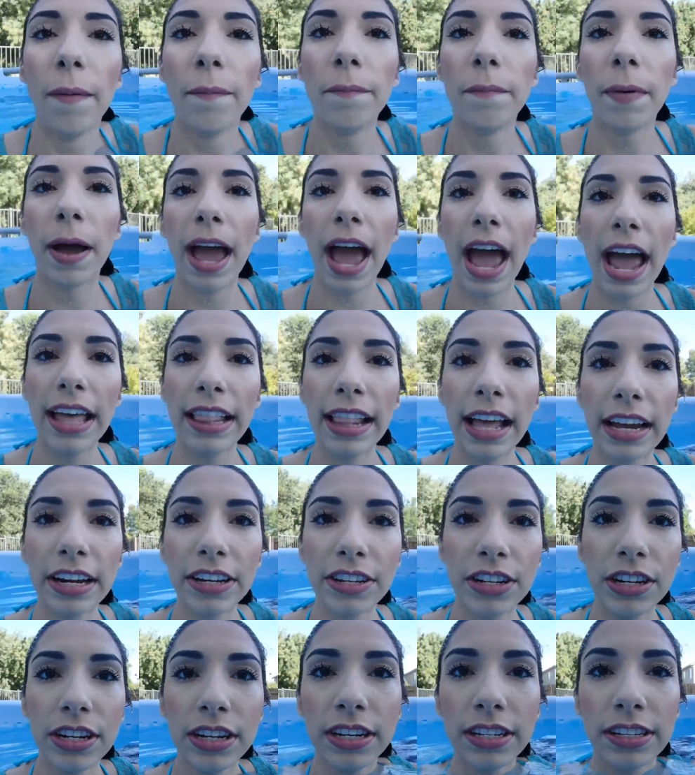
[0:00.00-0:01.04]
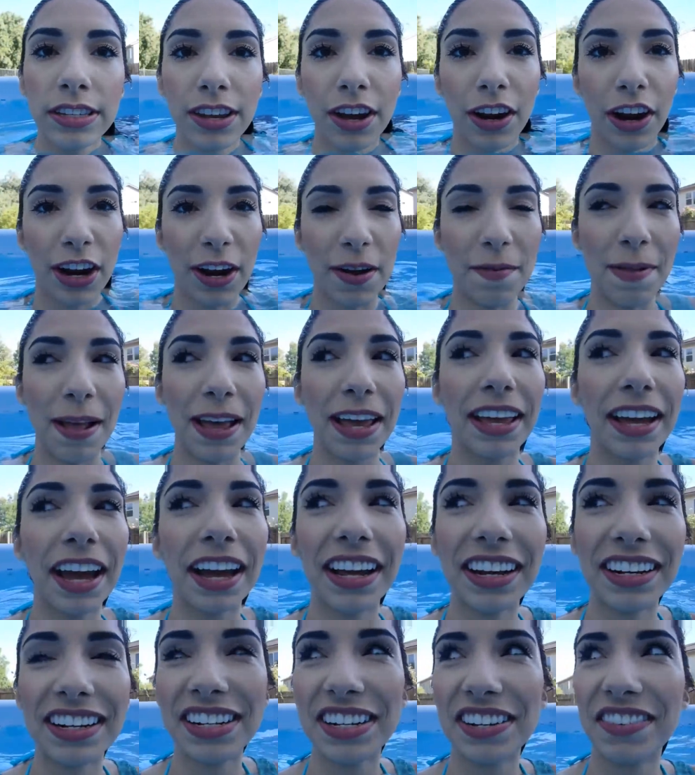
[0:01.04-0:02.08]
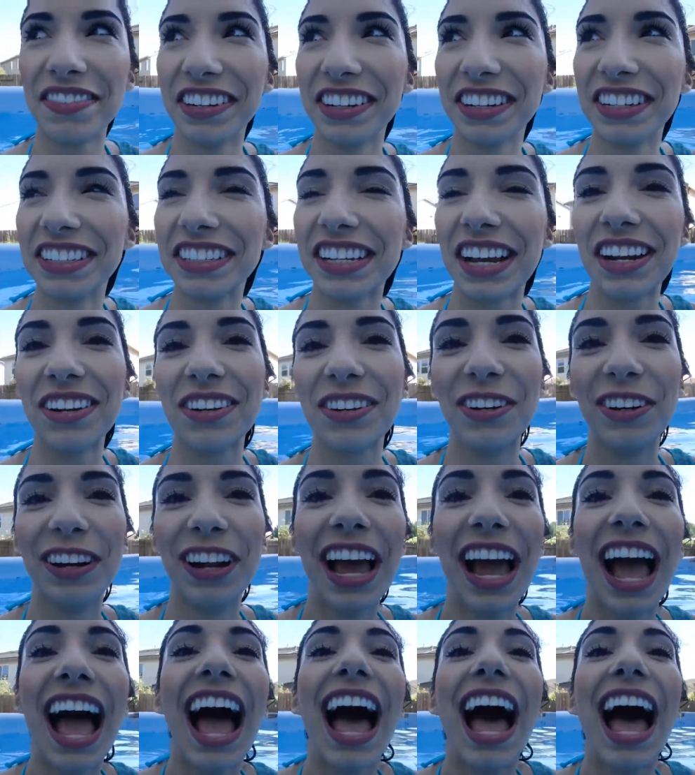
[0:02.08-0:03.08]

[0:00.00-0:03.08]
My eyelashes, sorry, I'm like kind of shivering, it's kind of cold.